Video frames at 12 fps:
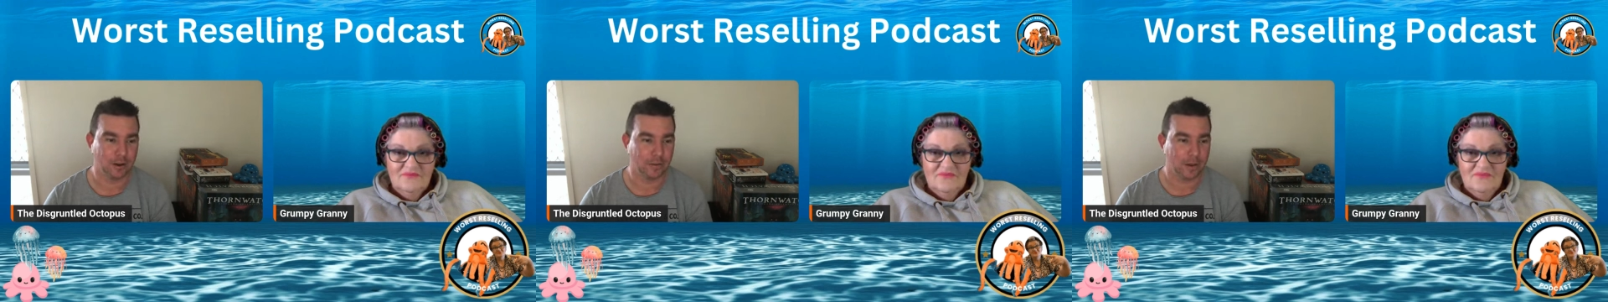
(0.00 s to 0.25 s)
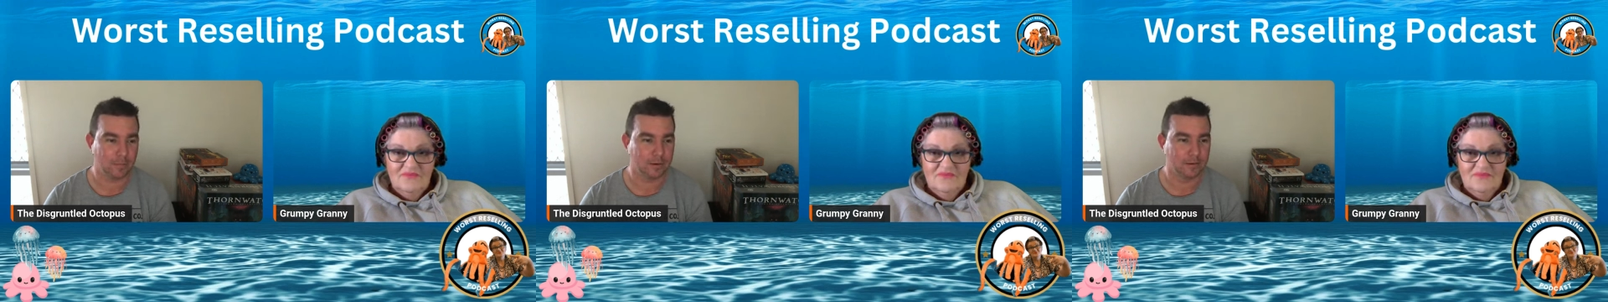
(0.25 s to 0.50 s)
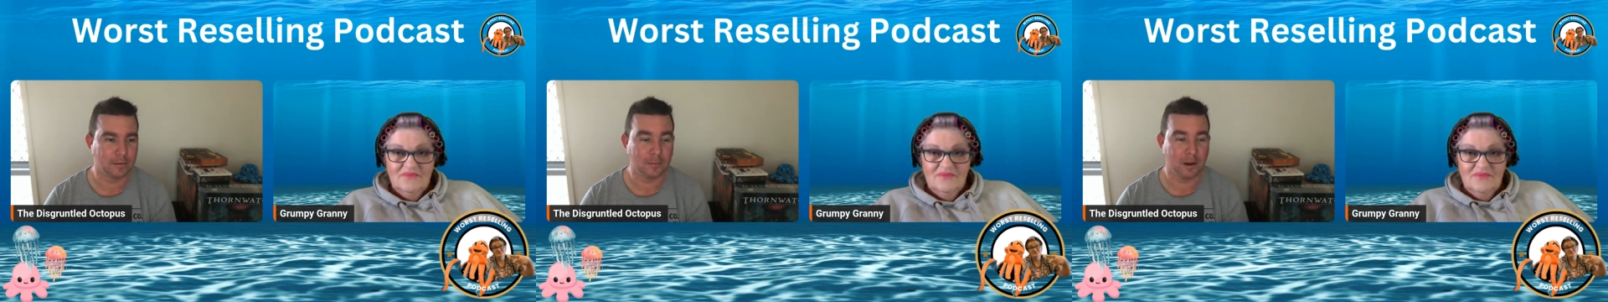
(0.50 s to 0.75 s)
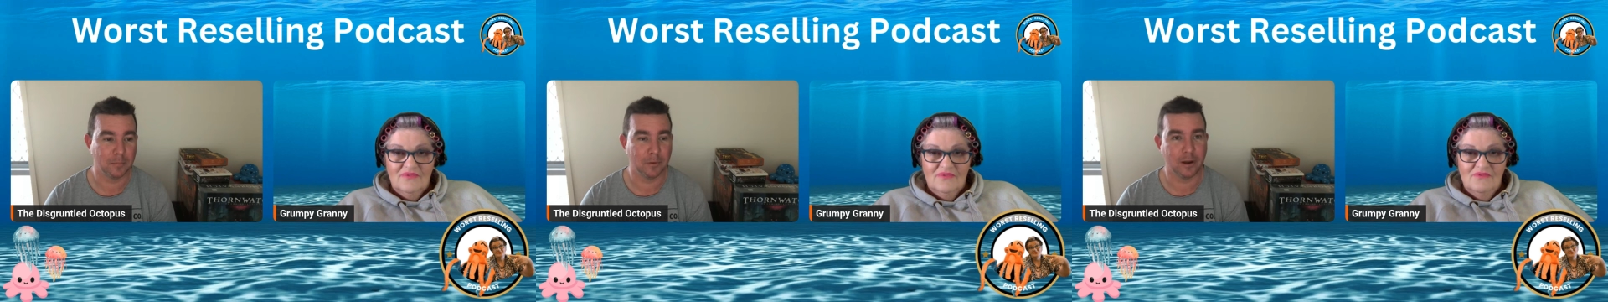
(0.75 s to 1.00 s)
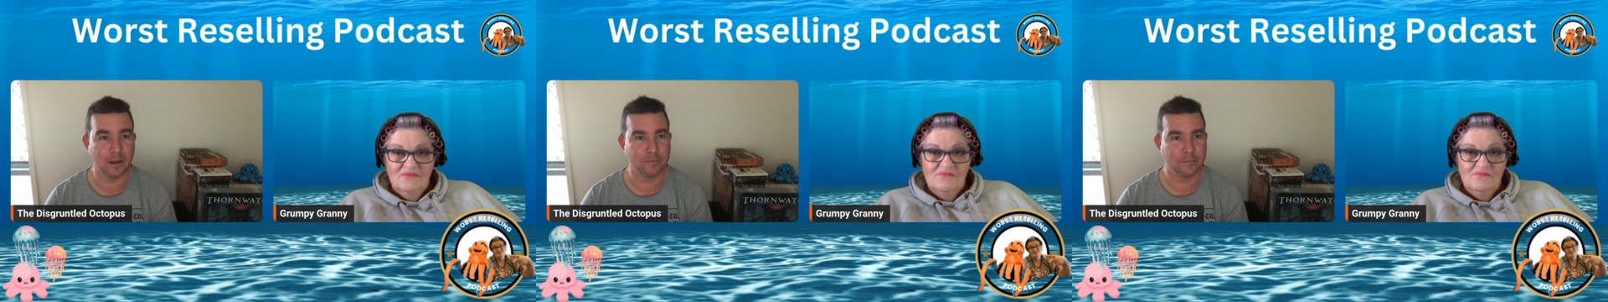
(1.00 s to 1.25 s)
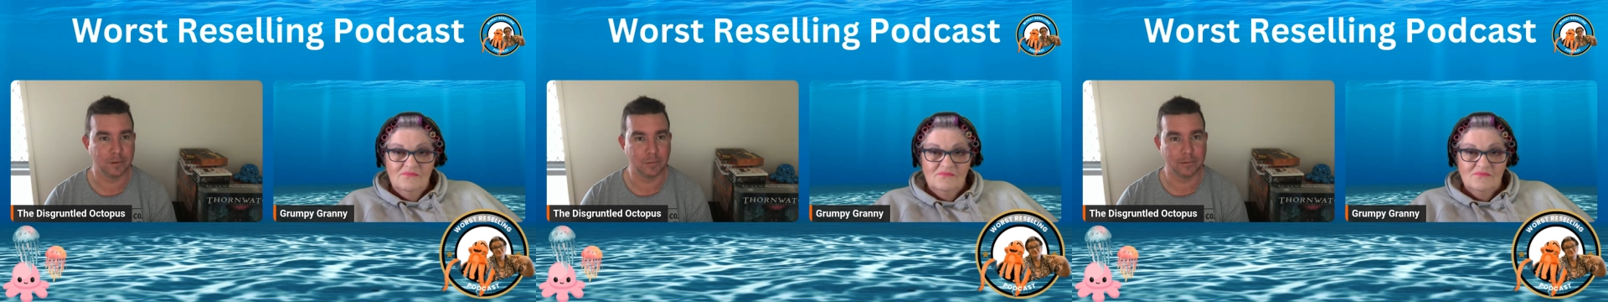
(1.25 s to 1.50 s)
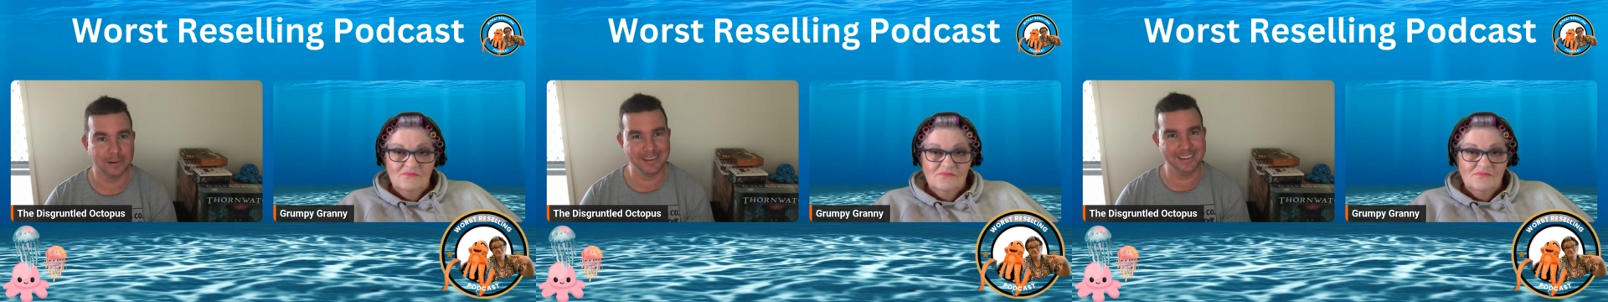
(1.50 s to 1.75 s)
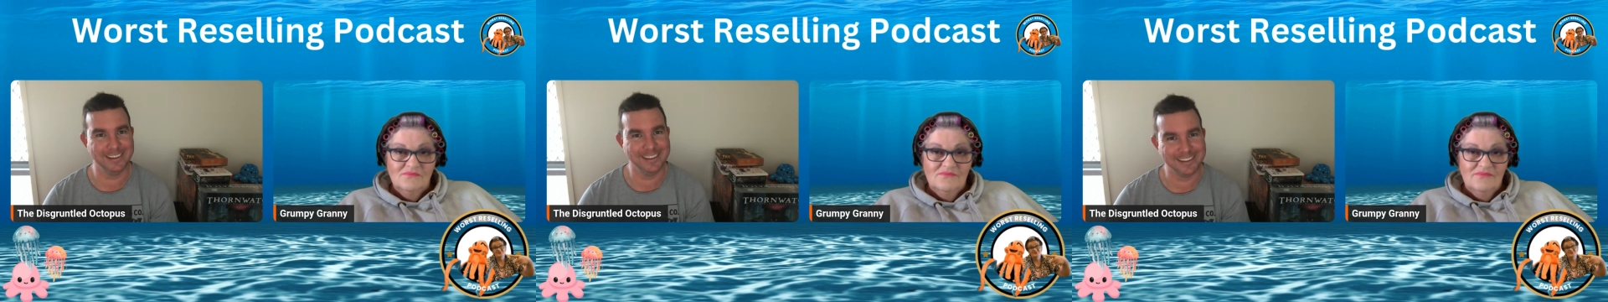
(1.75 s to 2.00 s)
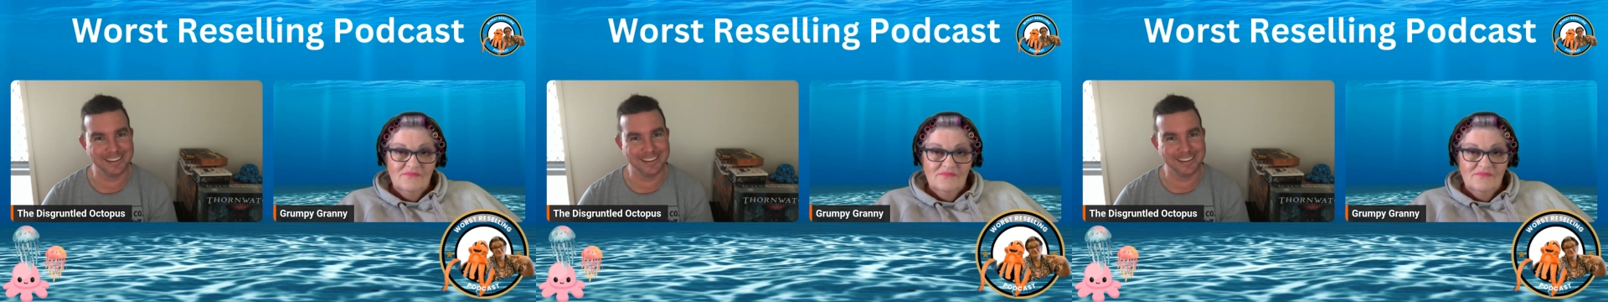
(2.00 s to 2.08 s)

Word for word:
Speaker 1: on that because I'm going to buy yeah. it if, oh.